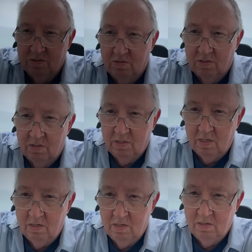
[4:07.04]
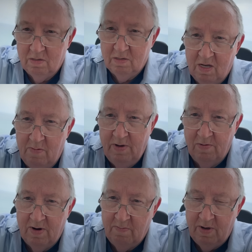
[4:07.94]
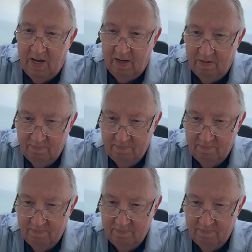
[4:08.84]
going on here? I'll be right back.